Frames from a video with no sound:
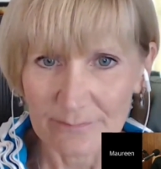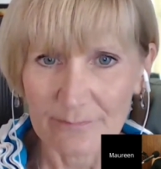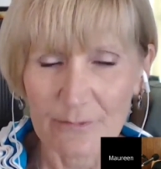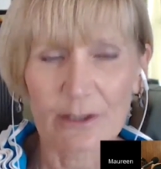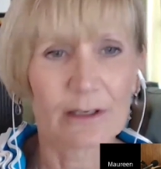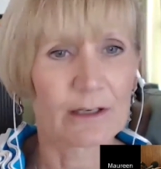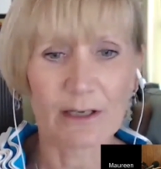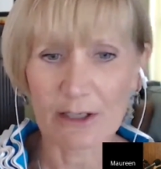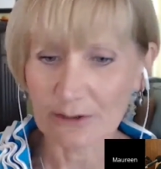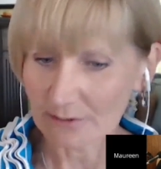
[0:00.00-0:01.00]
Okay. And,
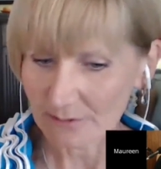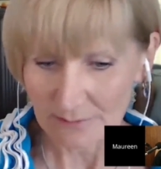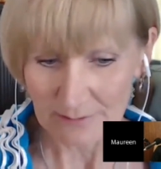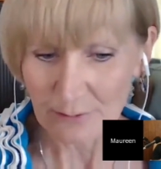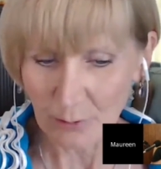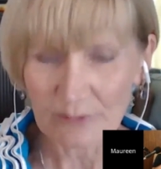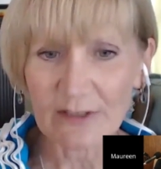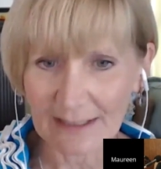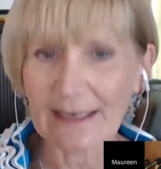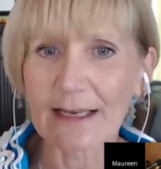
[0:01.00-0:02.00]
and Nolan
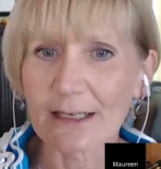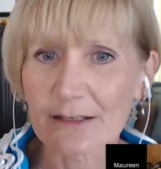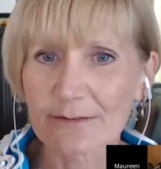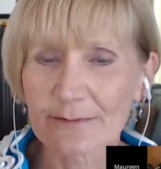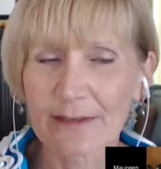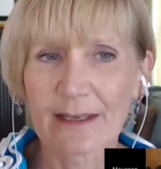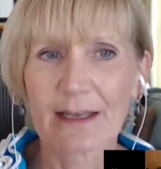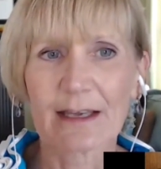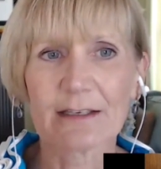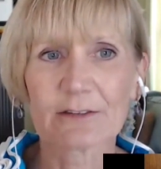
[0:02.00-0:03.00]
said, "I can,"
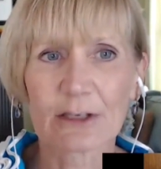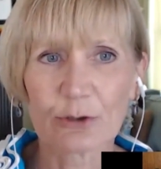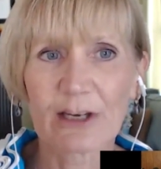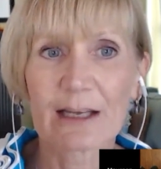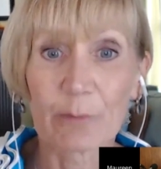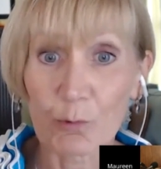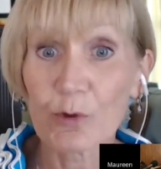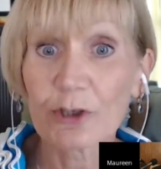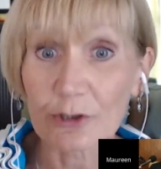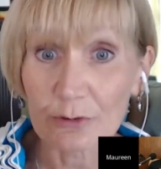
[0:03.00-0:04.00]
and he said, "You can, but
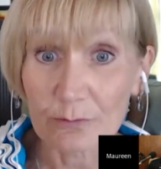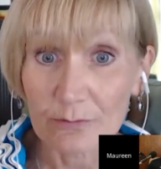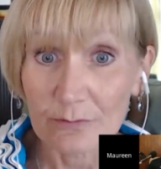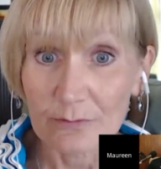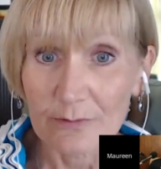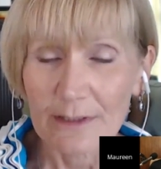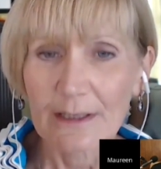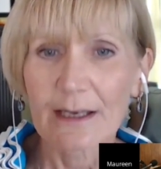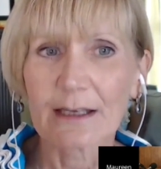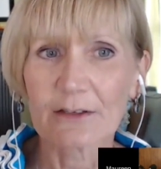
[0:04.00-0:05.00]
will you?"
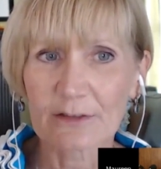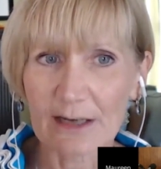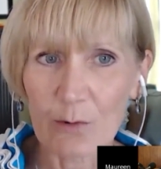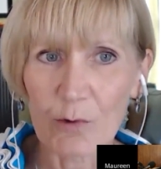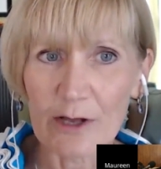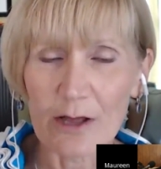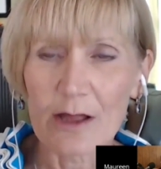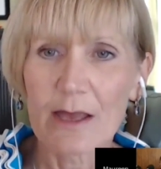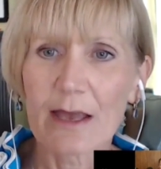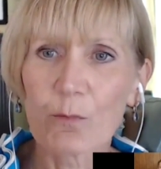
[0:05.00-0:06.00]
And he said, I will.
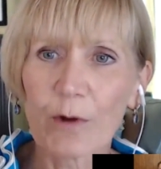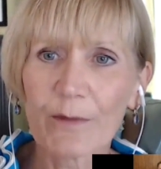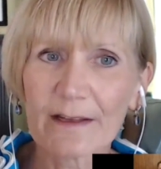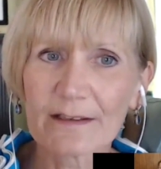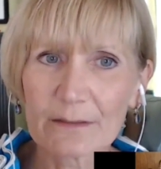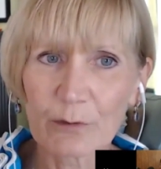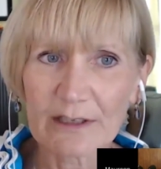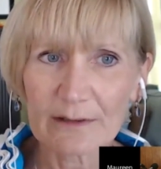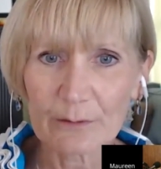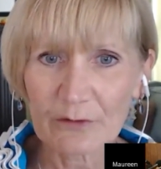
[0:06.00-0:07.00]
And what that did
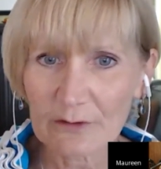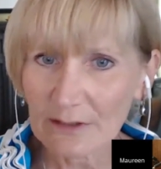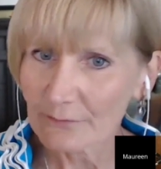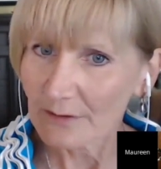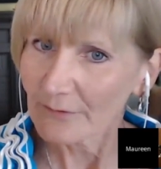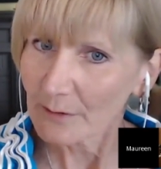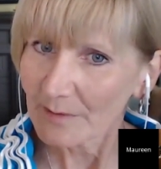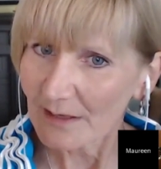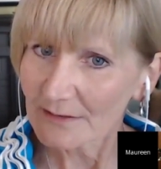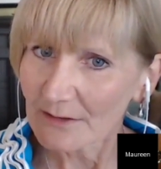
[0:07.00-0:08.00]
when it, it was done in front of
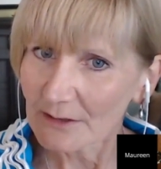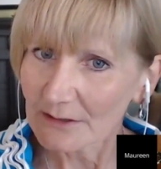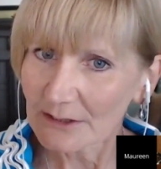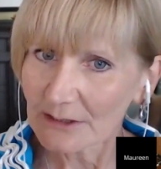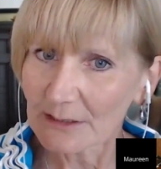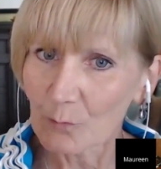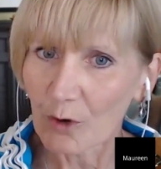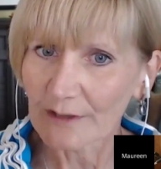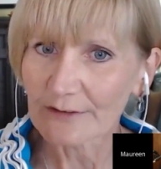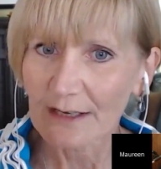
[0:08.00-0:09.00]
everybody else on the team
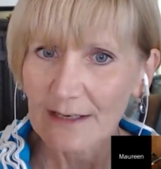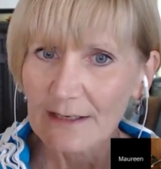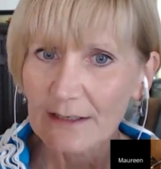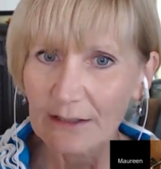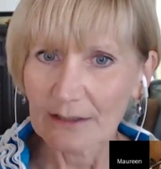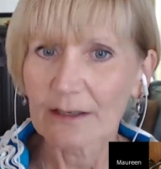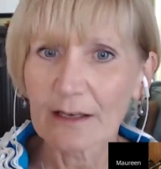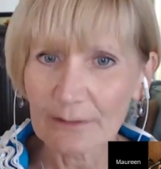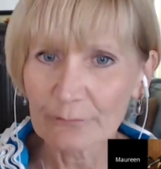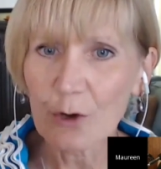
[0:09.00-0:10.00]
was
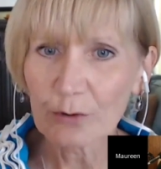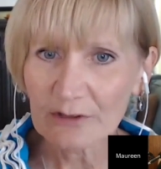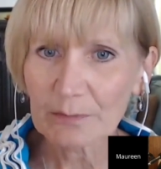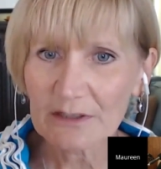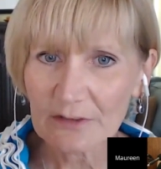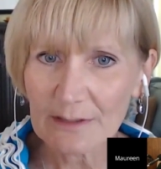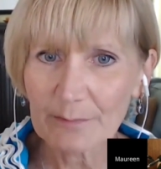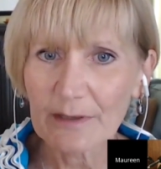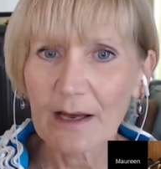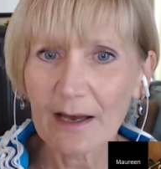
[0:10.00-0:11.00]
if no one speaks
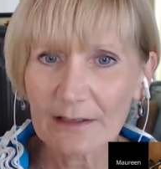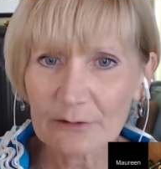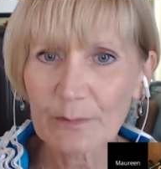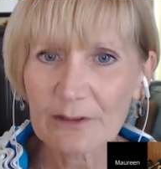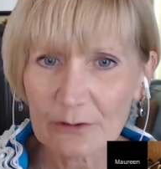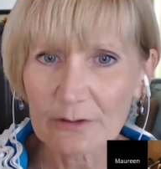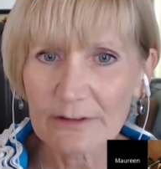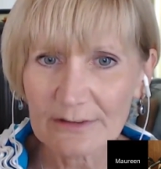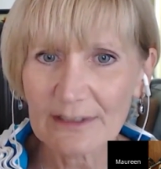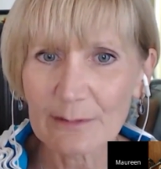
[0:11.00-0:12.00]
up, I expect you to
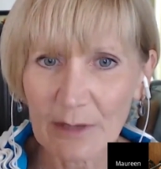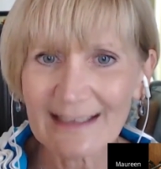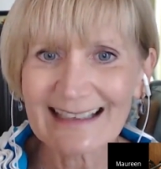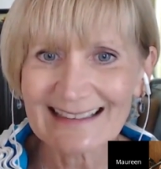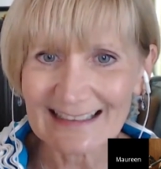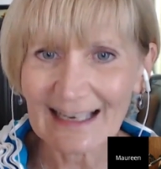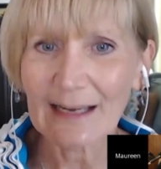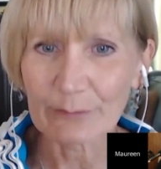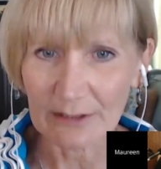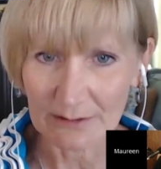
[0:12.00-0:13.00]
listen to him like he's a
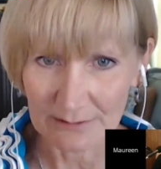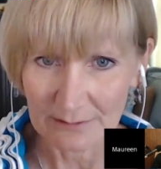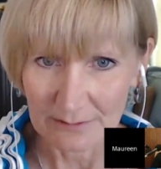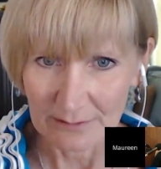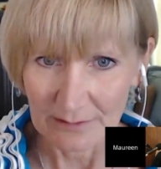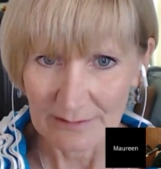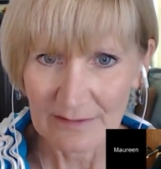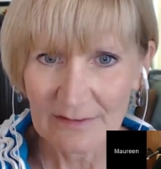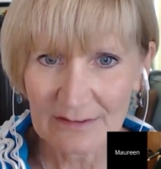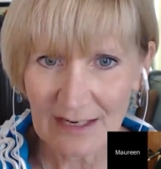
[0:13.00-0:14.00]
captain. Yep.
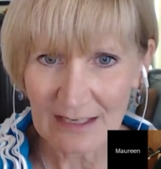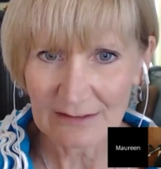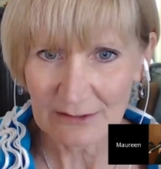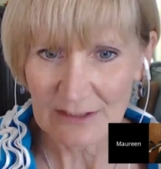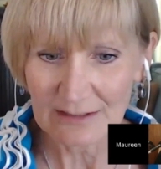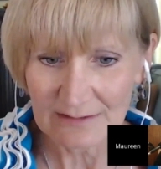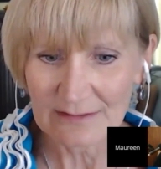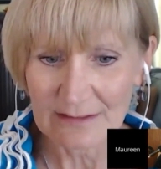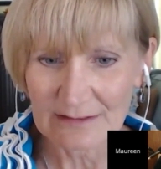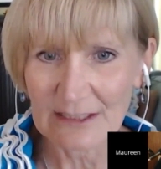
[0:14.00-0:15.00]
This is his this is Coach
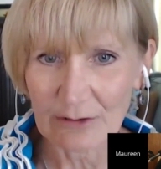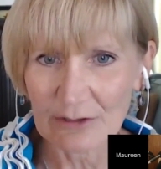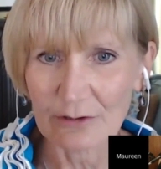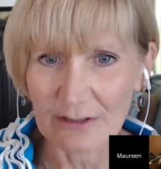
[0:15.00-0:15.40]
his territory.